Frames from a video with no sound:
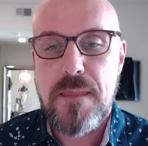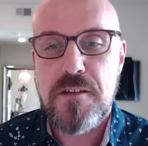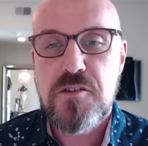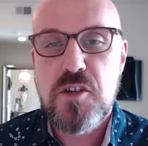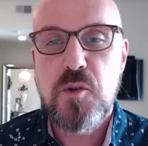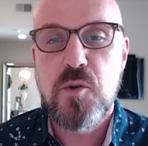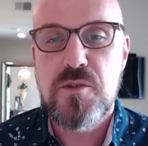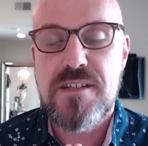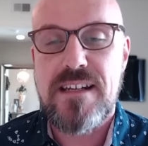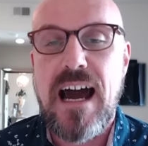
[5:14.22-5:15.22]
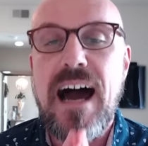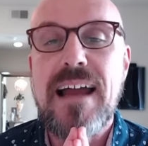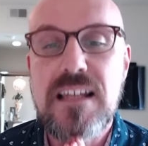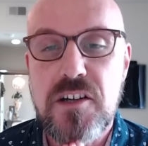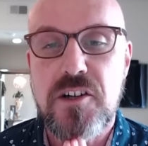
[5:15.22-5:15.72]
the tools that
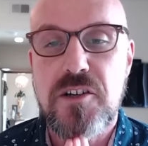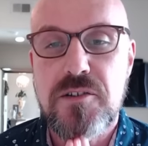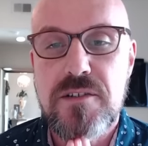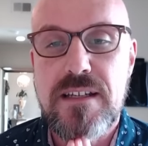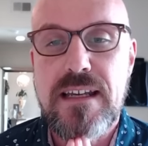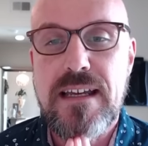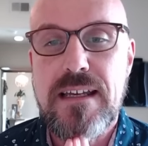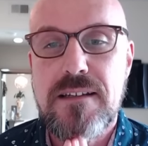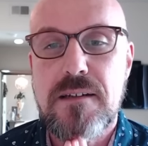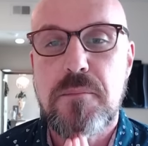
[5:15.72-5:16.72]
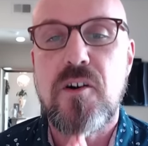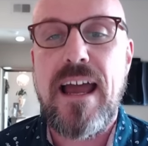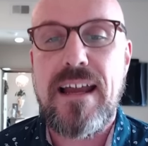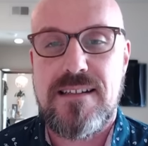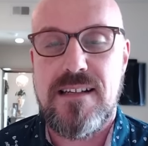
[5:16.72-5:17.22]
I learned and
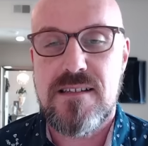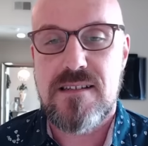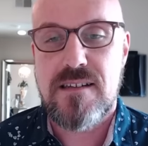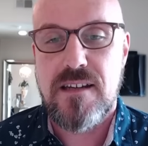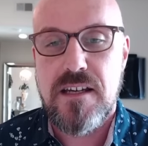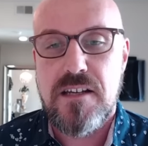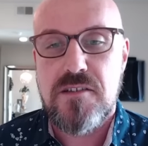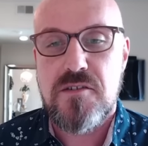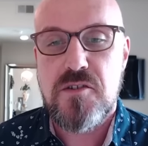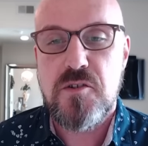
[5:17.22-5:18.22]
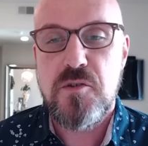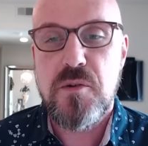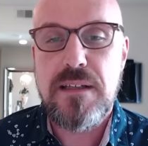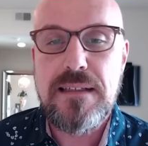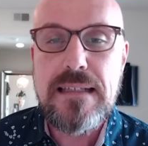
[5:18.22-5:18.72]
practice
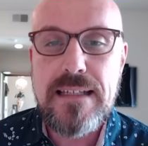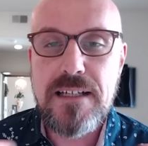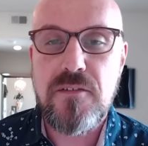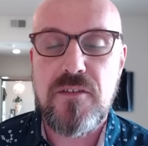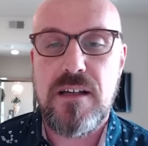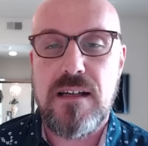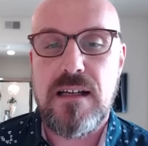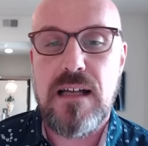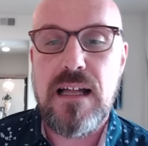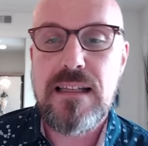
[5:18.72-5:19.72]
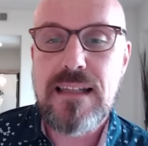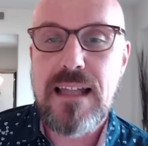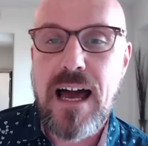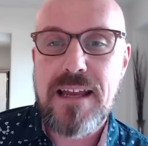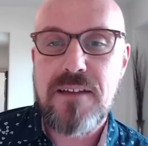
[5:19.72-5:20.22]
to live a
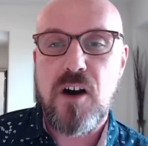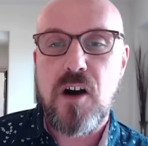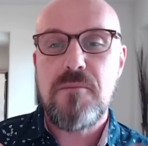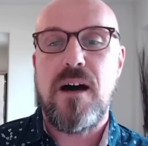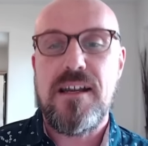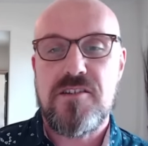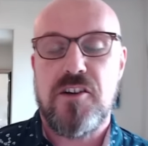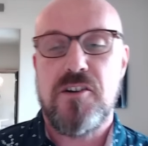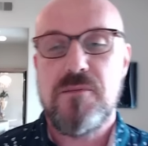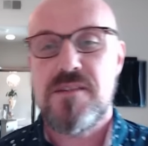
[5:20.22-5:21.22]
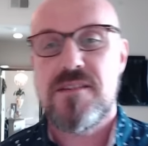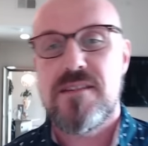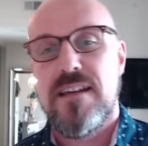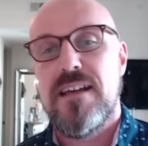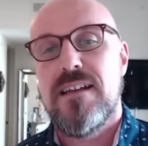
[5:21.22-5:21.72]
life on my terms,
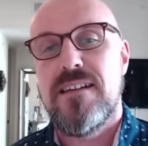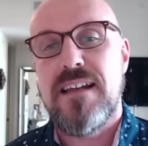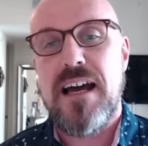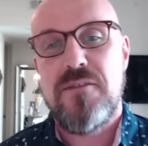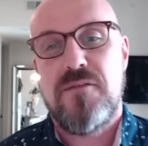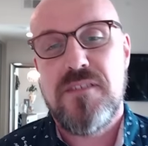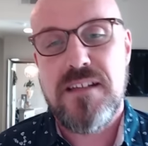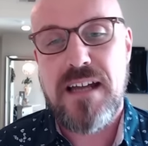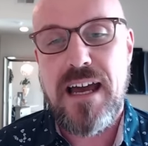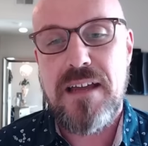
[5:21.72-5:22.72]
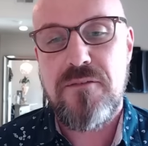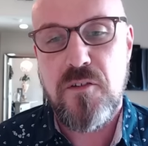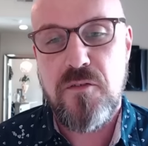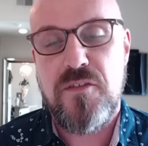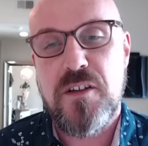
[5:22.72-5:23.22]
then I've
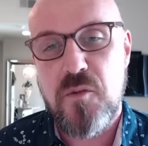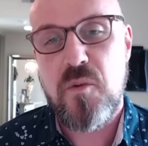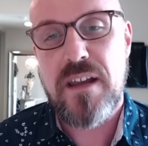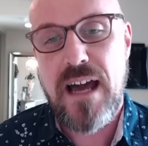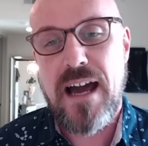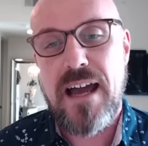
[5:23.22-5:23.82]
fulfilled what